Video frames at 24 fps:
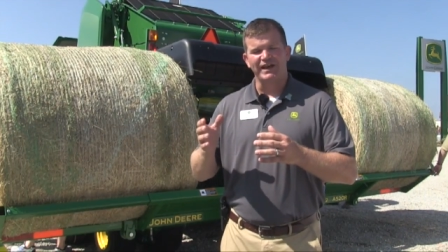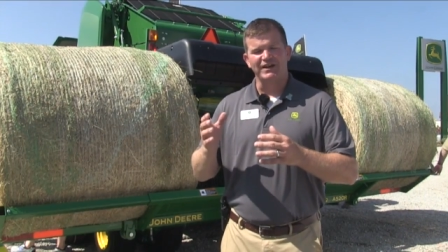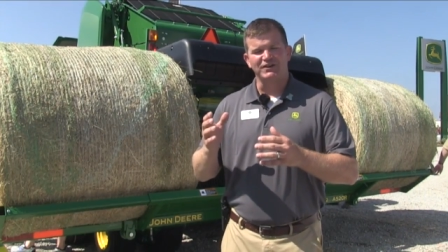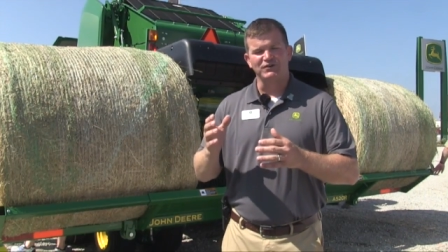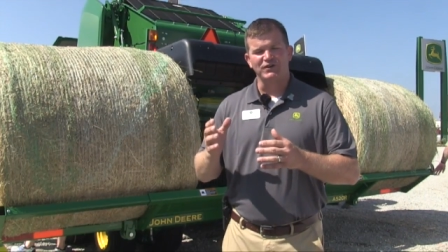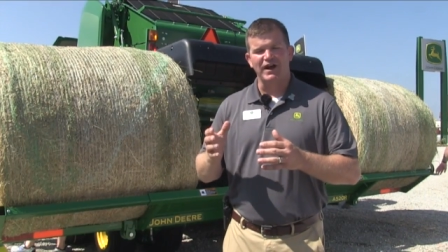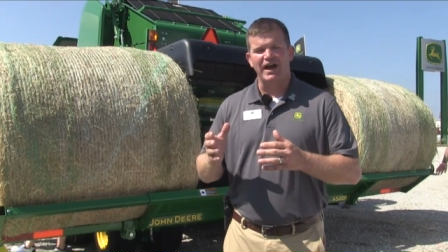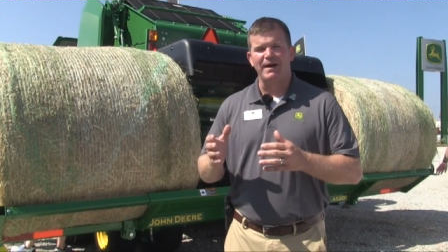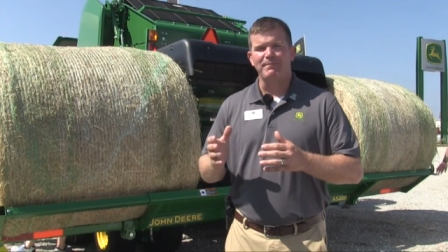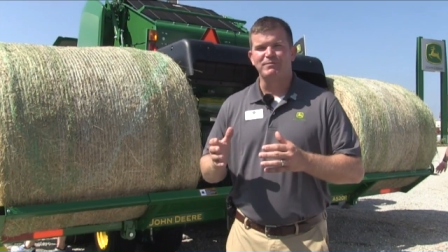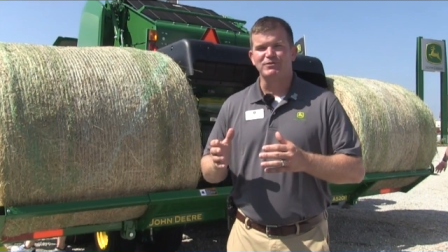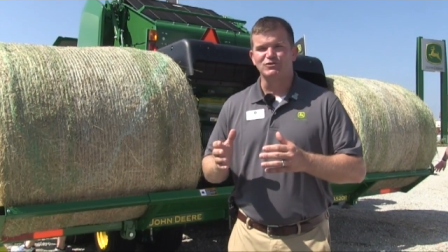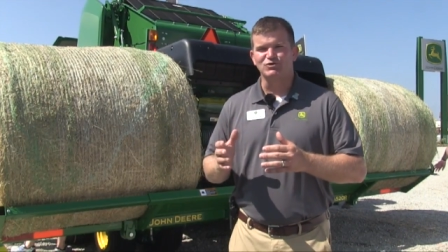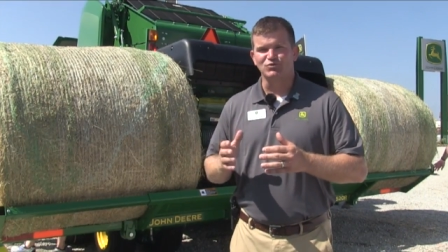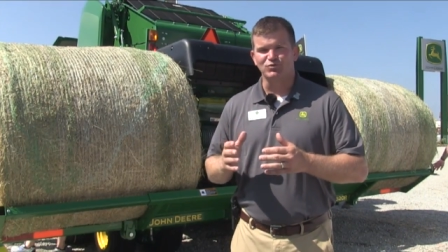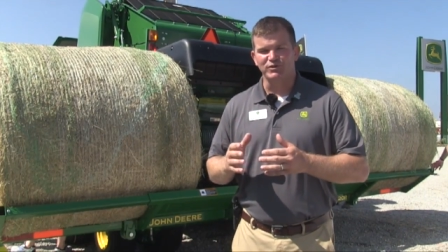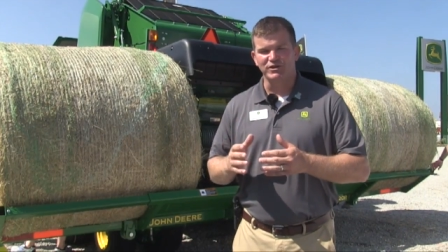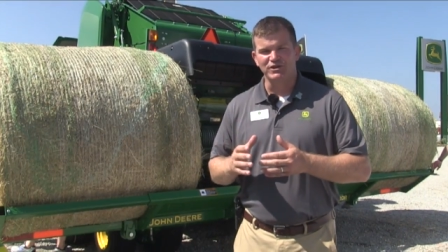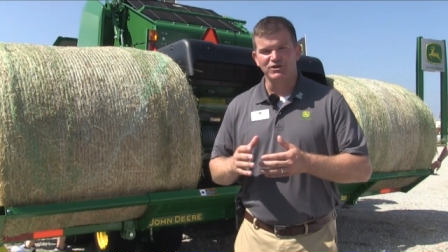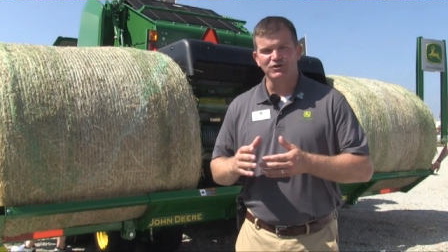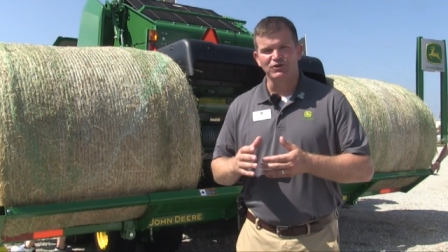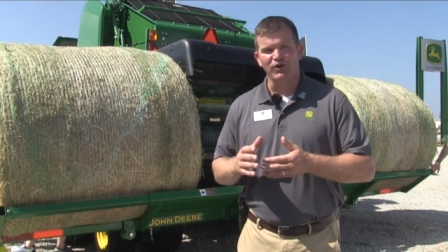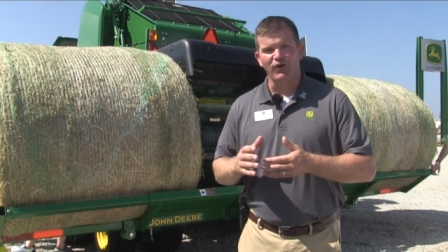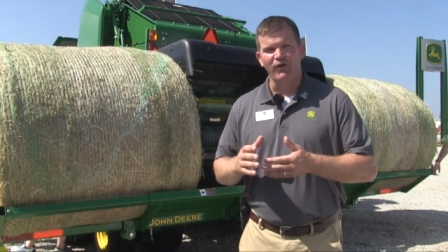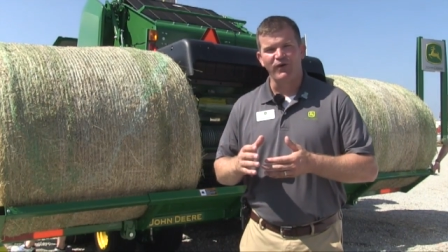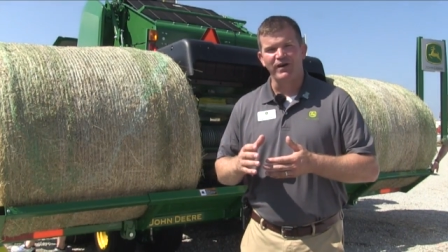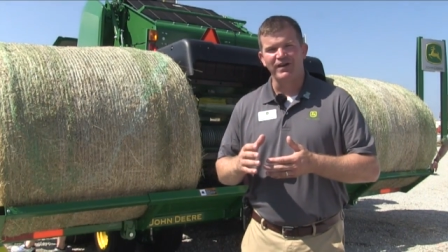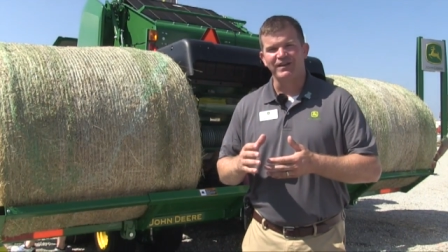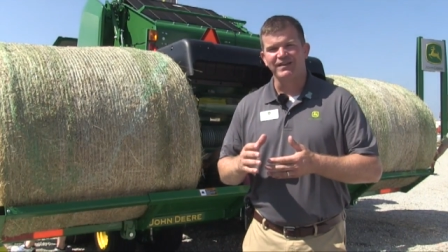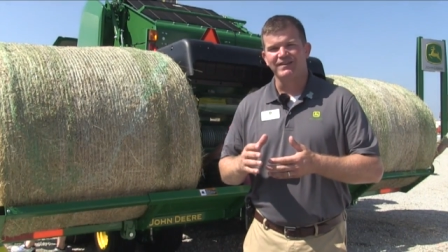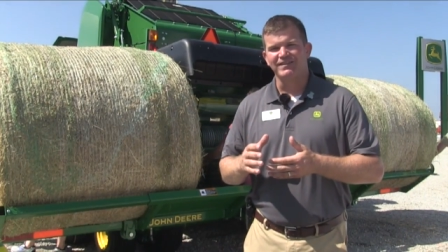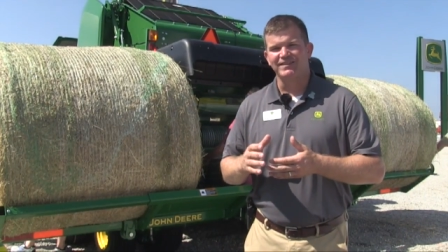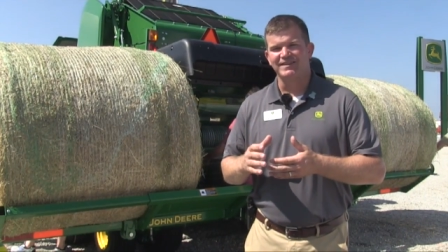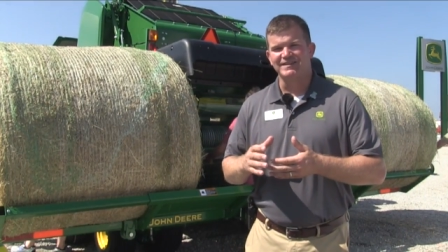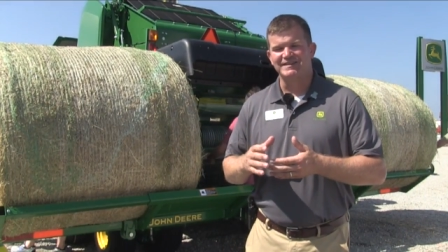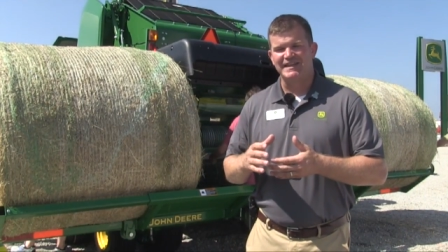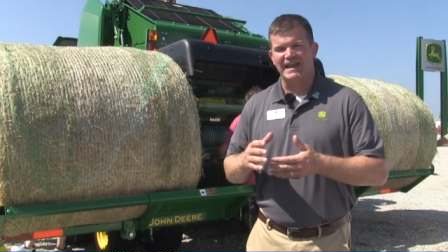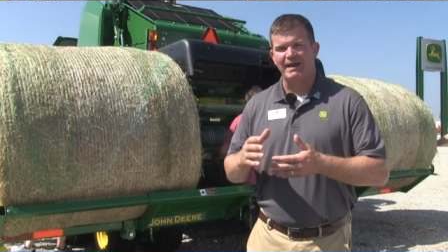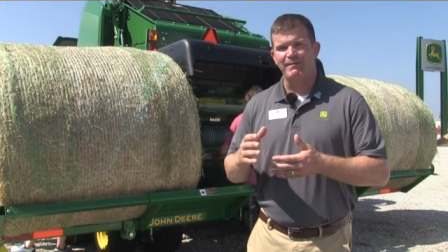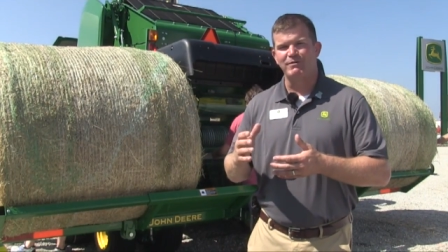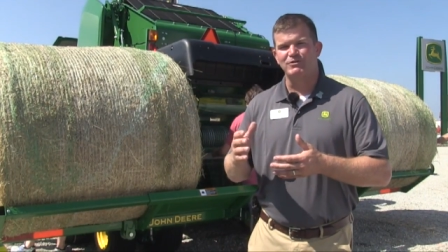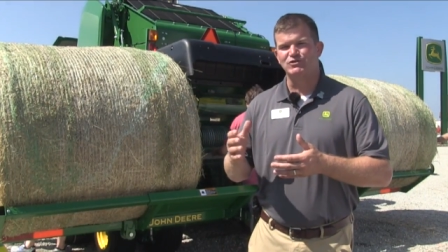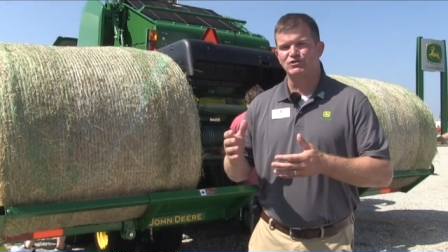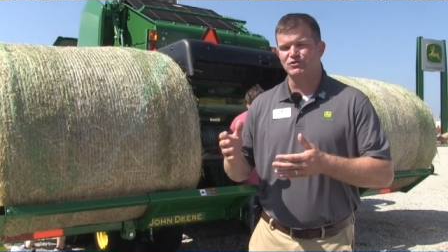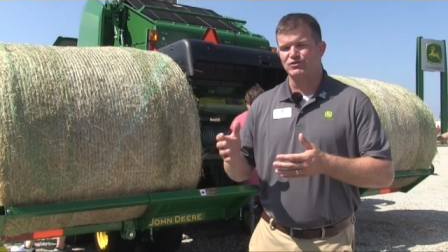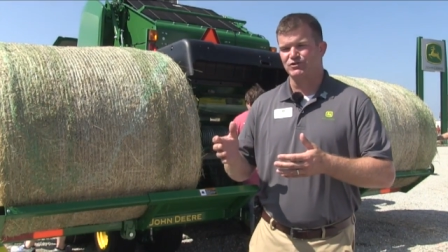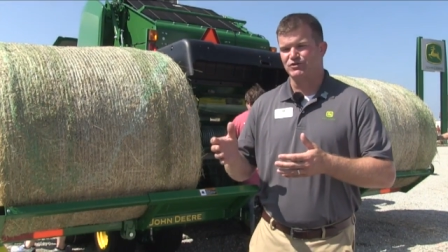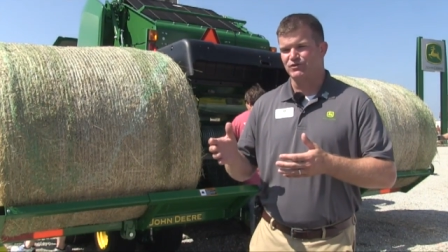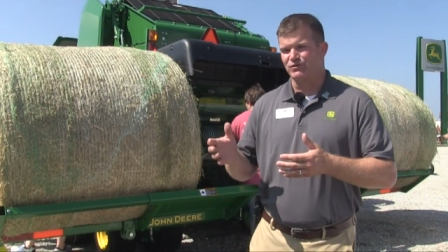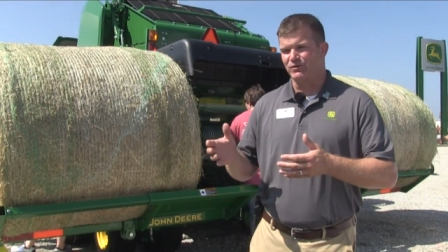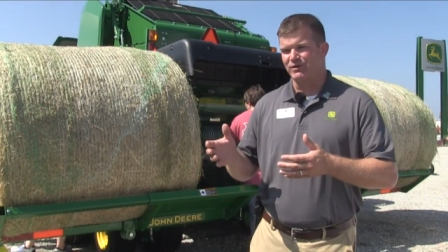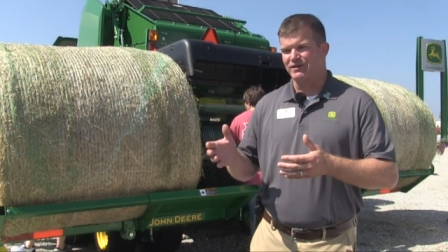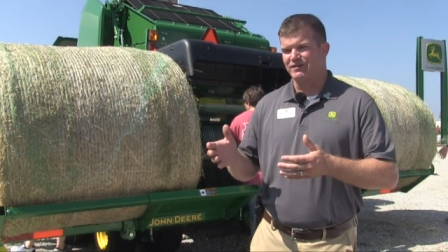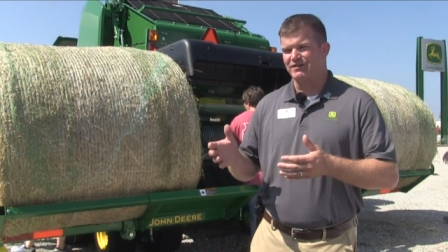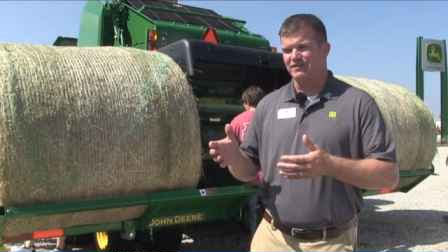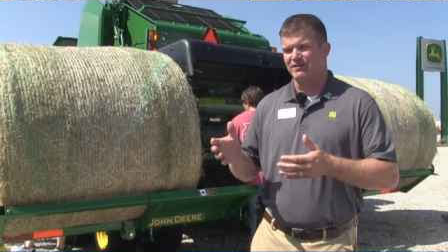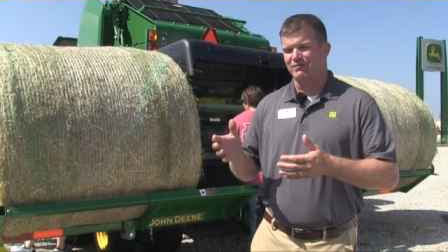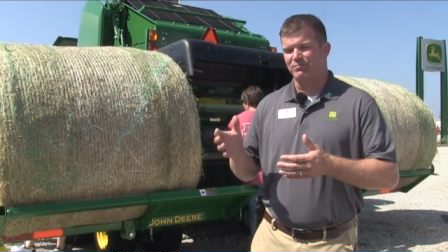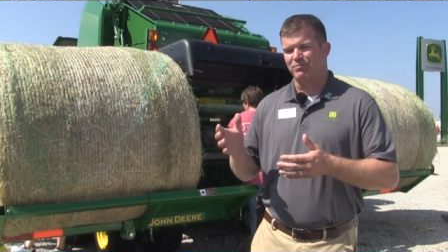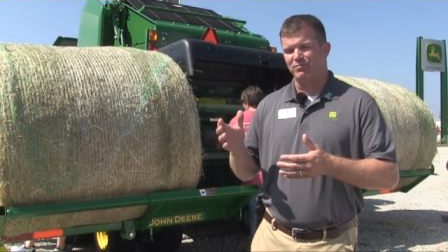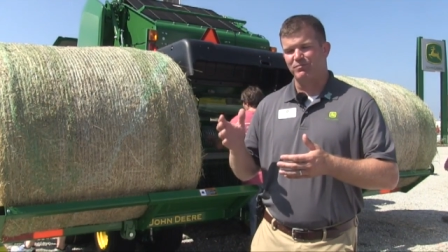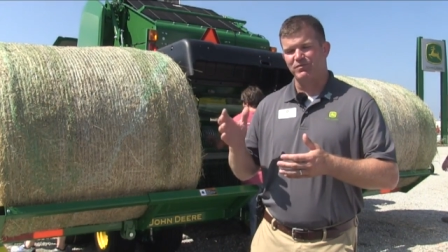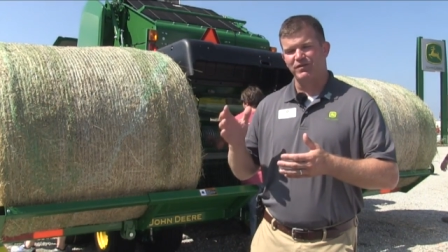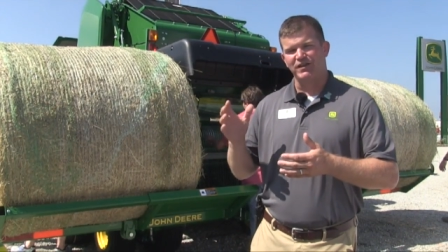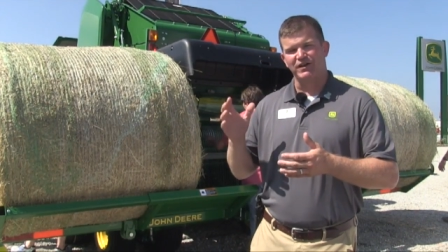that crop is regrowing, the damage you're doing to the,